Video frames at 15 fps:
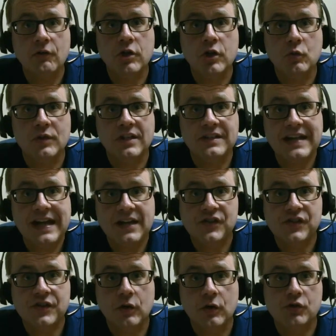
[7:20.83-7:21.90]
you would attach
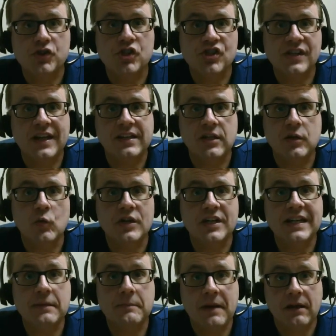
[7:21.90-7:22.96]
those just like you would an
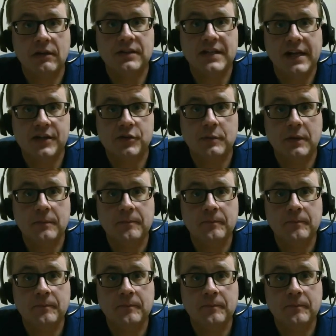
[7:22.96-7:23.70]
email attachment.